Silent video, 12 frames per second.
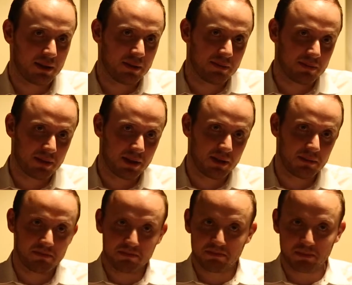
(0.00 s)
and
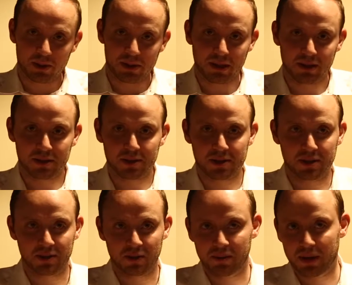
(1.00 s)
he
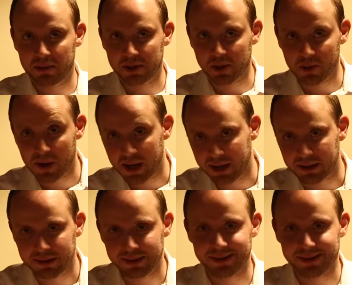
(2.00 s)
pretends, maybe to write.